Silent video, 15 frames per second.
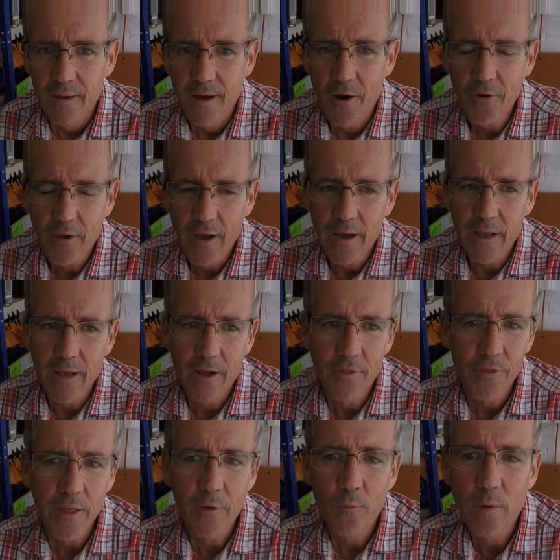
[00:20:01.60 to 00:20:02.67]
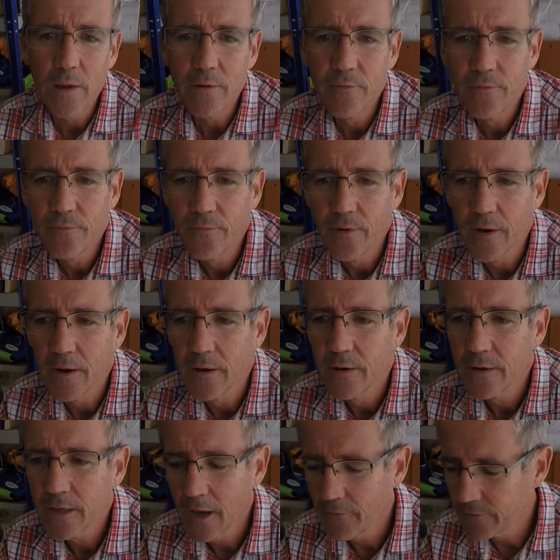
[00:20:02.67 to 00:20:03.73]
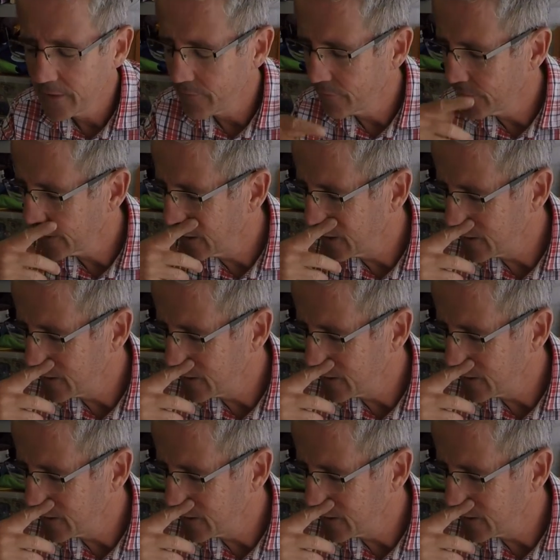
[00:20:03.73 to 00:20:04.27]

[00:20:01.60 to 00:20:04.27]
Okay, I think we've covered everything I